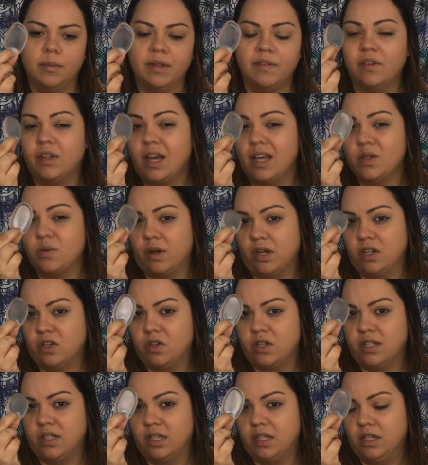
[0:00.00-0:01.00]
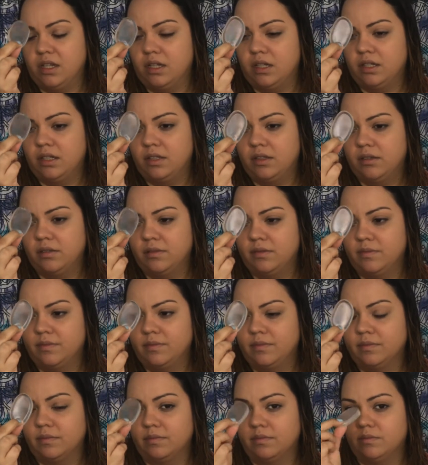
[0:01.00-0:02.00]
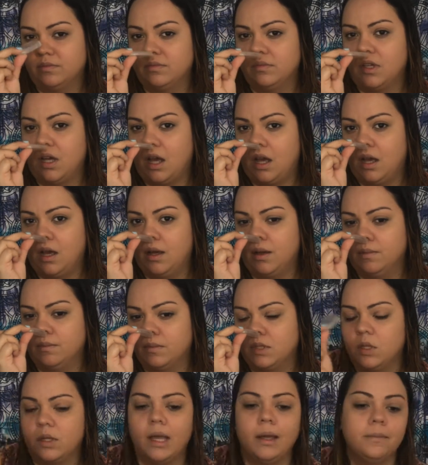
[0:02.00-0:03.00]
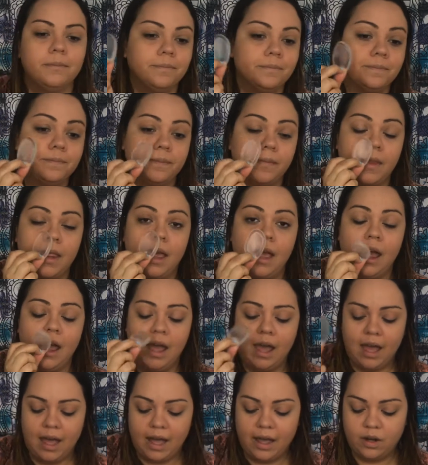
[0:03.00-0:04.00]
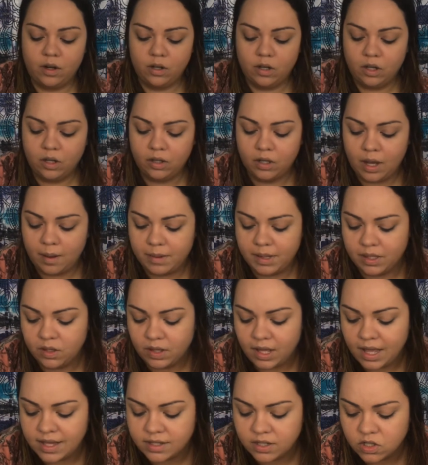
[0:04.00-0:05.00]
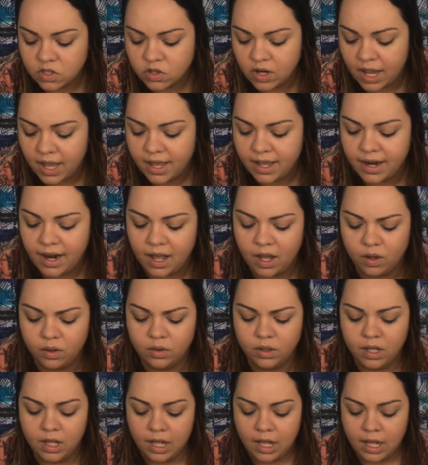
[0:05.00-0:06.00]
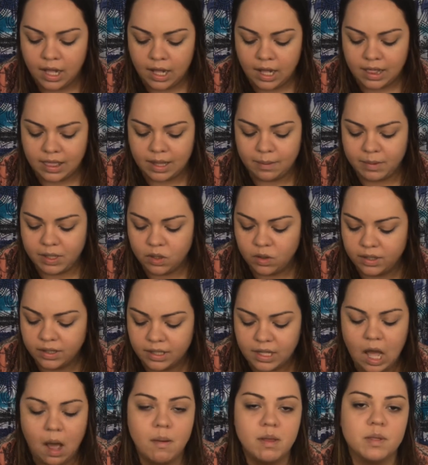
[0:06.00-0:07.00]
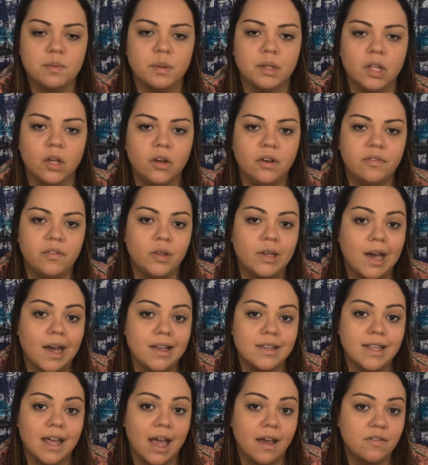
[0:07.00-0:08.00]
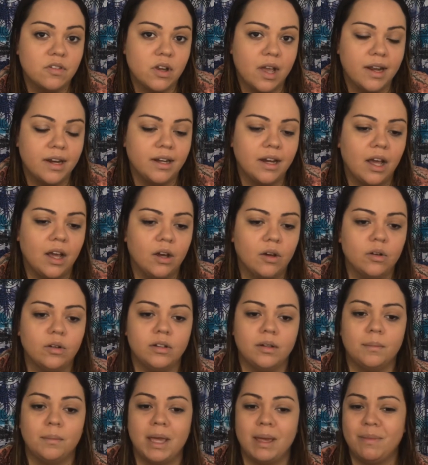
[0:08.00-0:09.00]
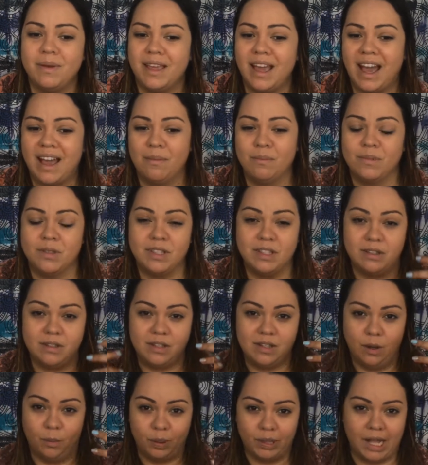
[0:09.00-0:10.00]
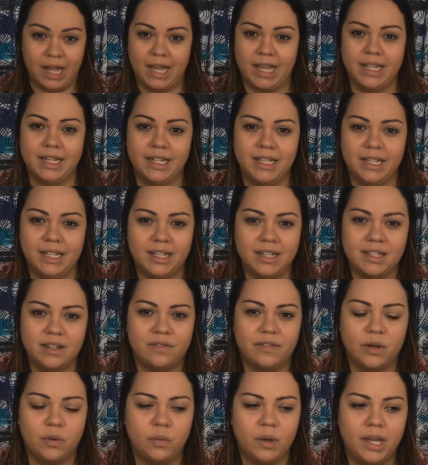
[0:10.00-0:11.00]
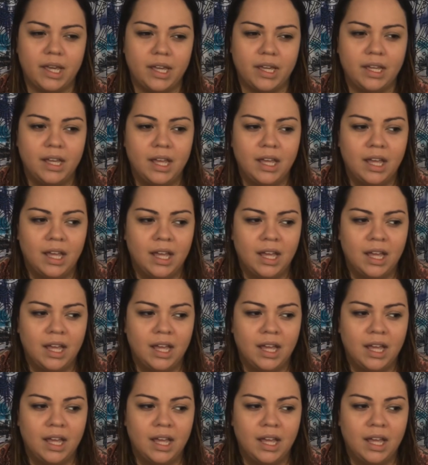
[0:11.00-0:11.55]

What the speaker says: If you guys were interested. So yeah. I don't know. I mean, you guys could try it out. Let me know in the comments below if you guys have tried it out. Maybe I'm applying it a different way.